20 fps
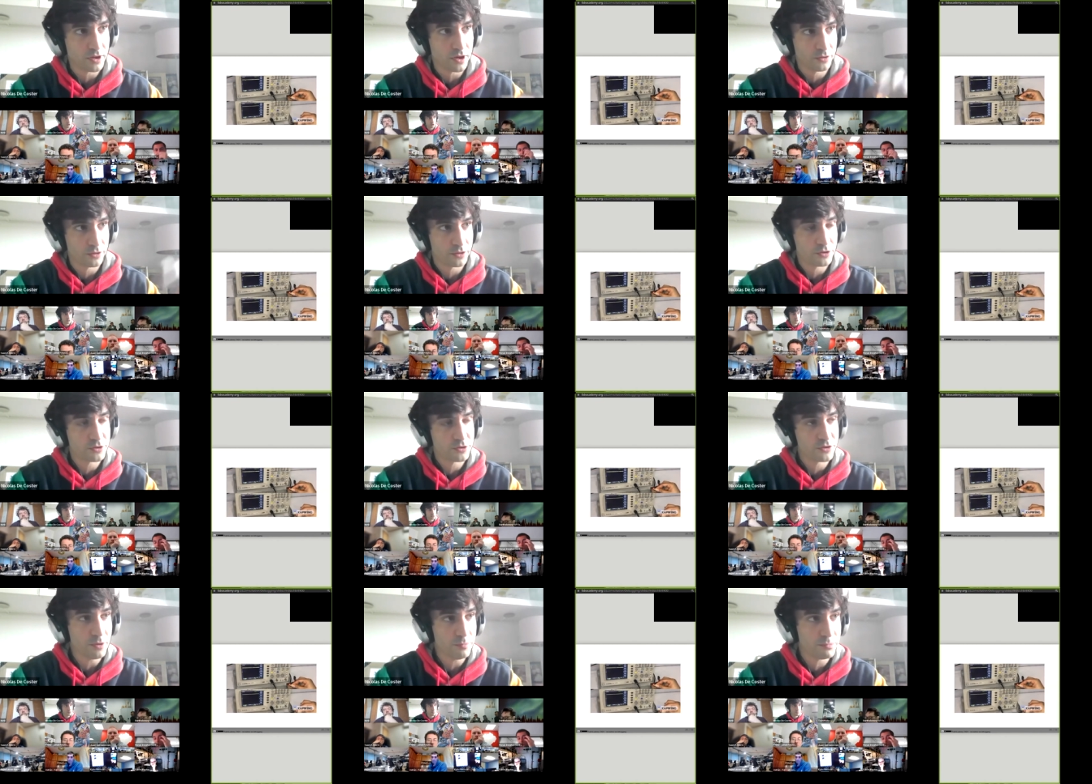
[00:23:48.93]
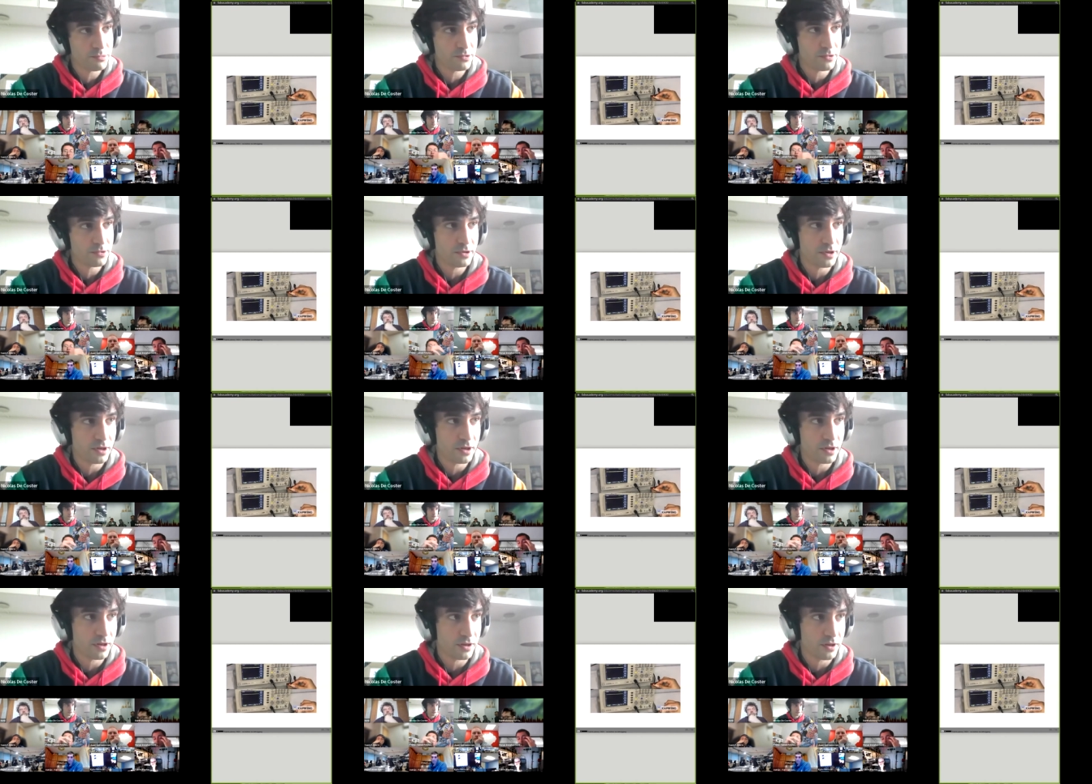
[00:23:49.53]
On the top,
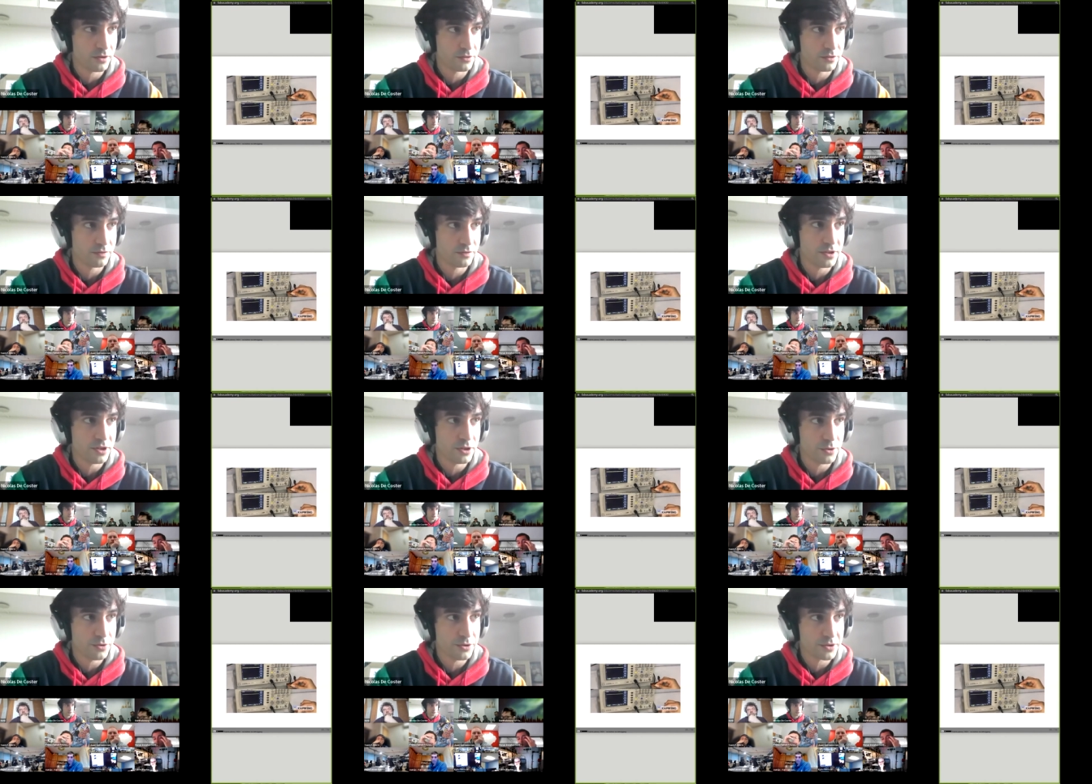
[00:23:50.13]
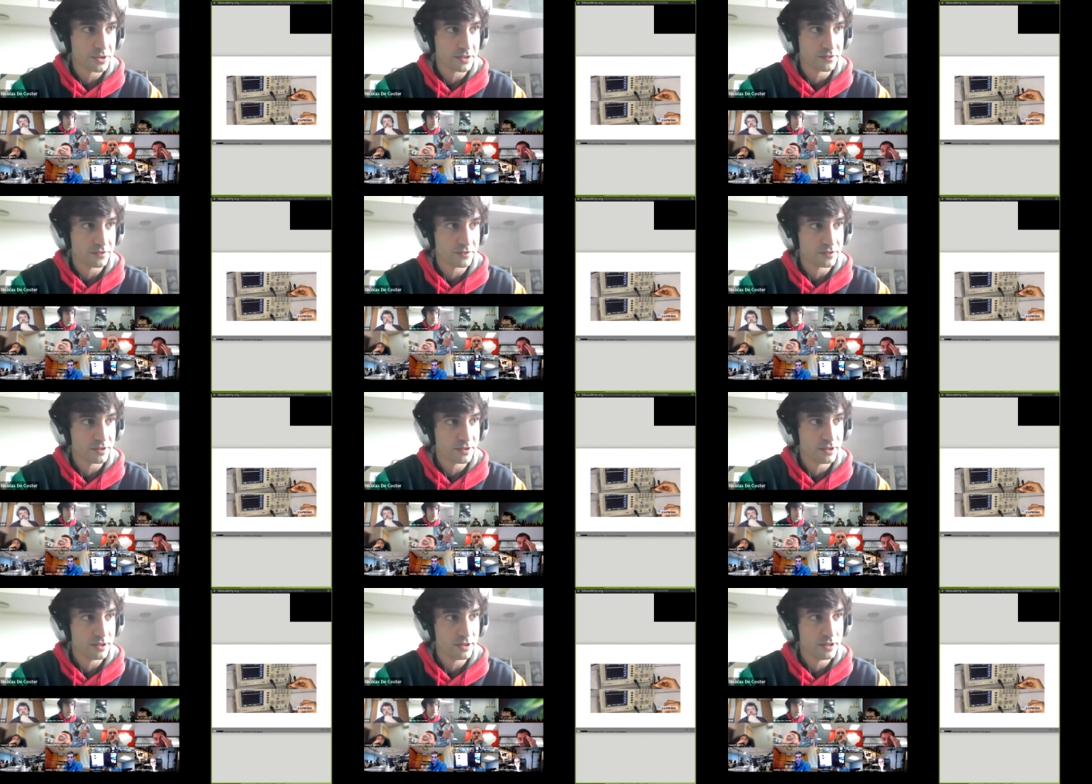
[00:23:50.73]
on the video, you can
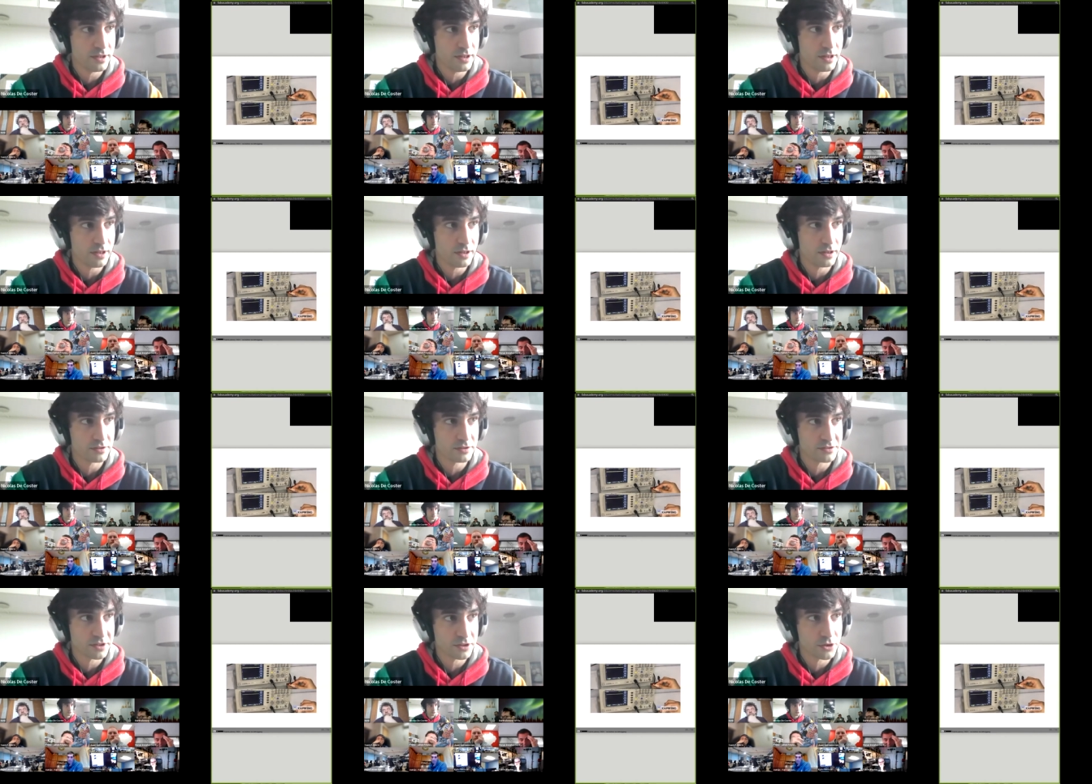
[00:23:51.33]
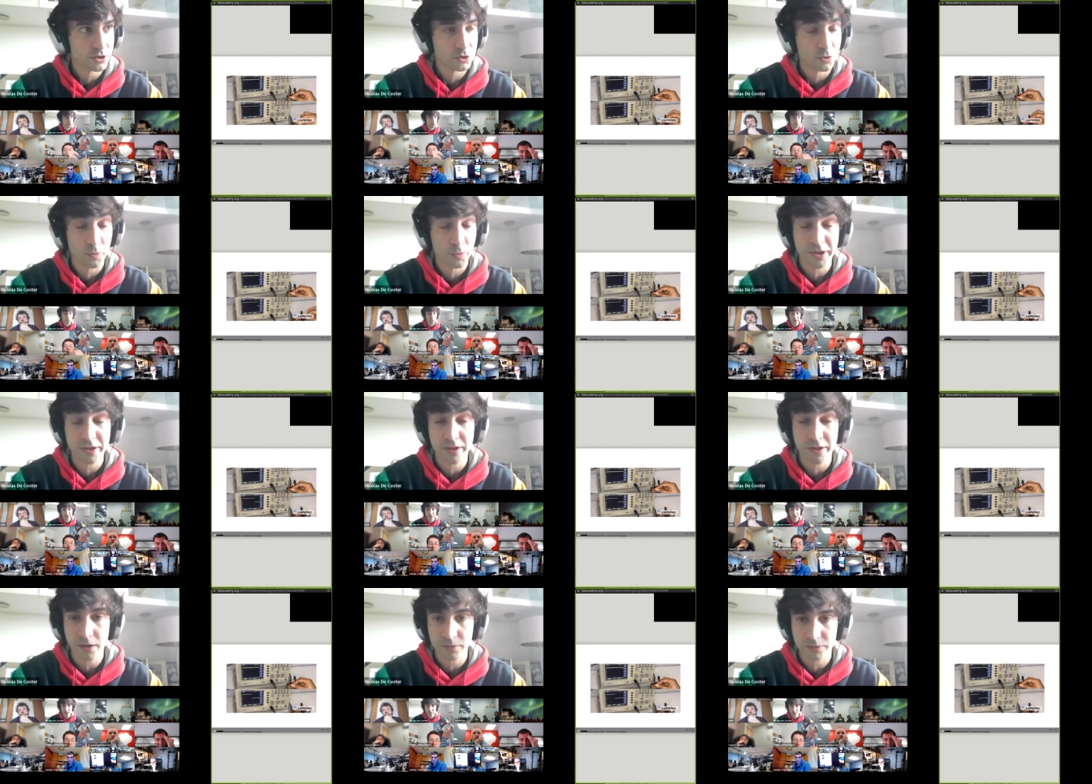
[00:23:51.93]
see a circuit
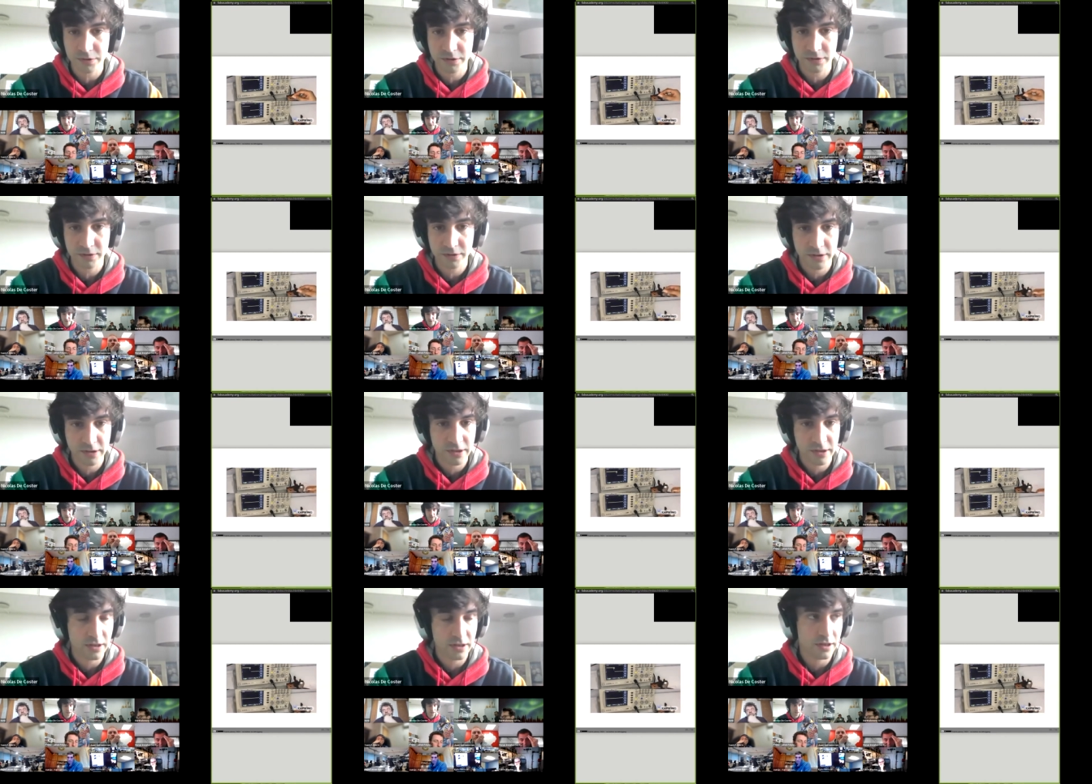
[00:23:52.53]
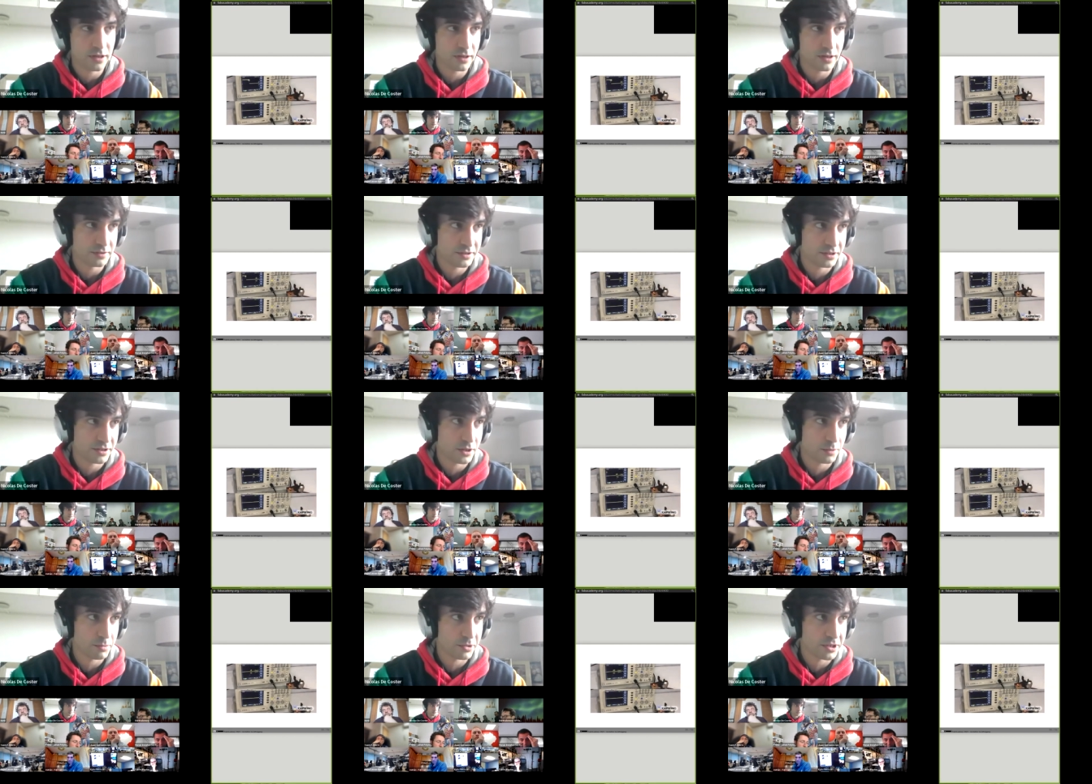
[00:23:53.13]
without
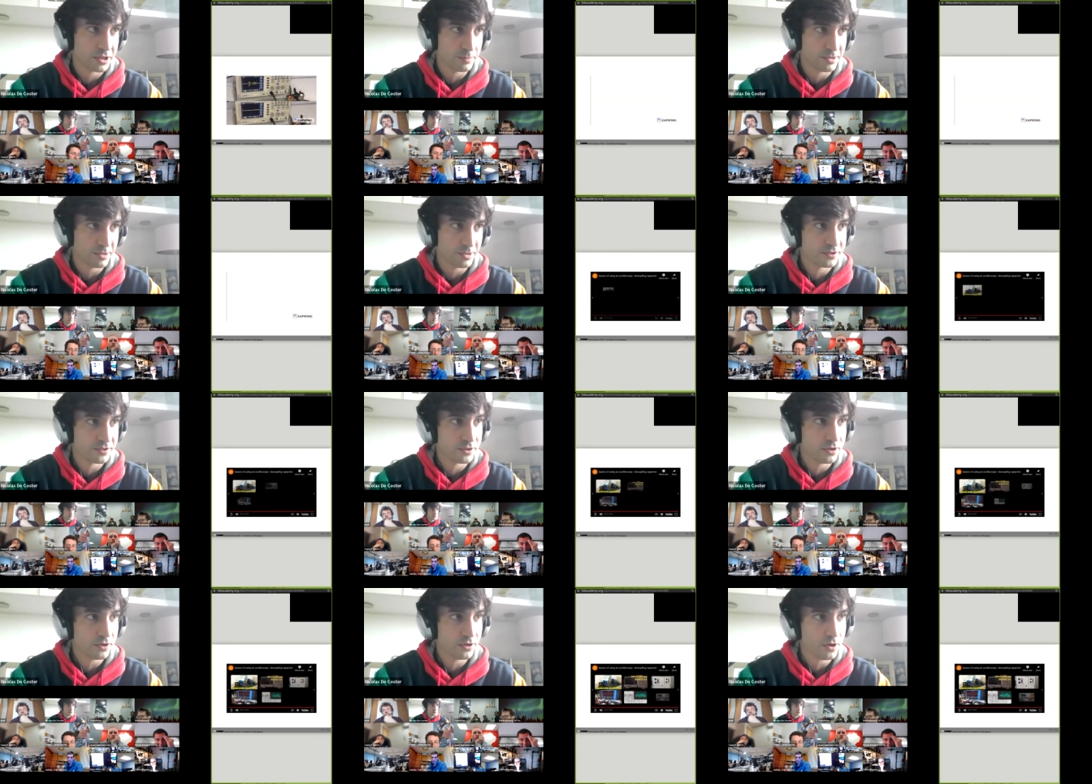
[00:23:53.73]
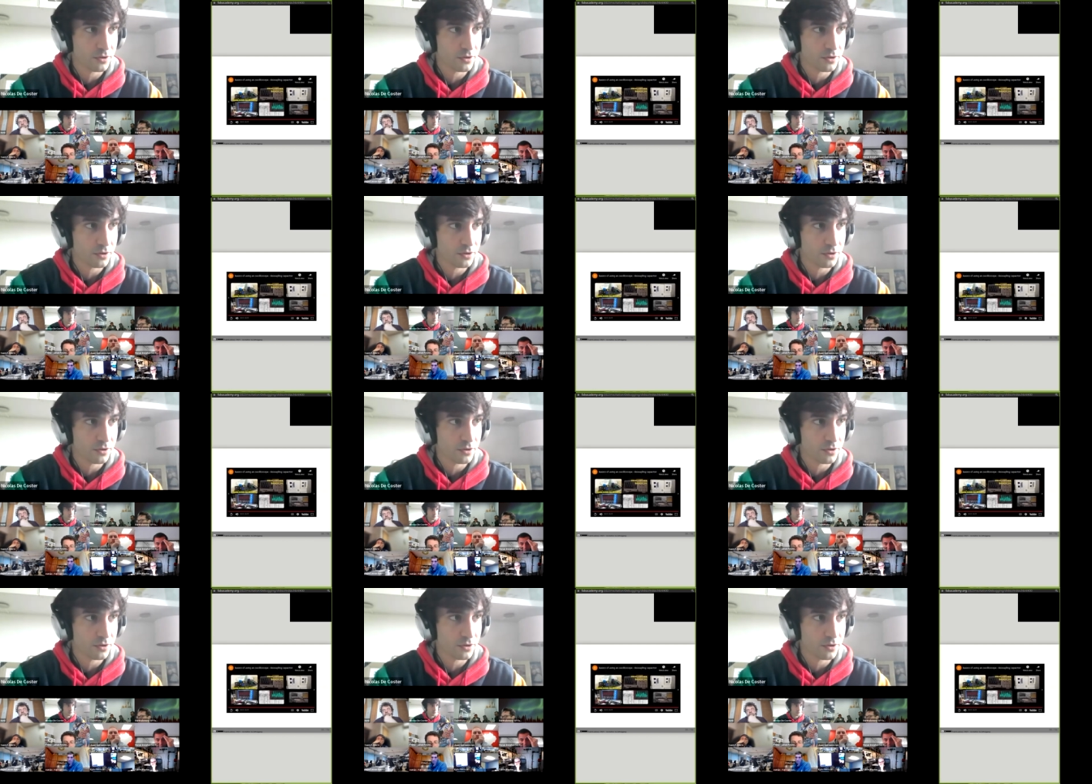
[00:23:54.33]
decoupling capacitor.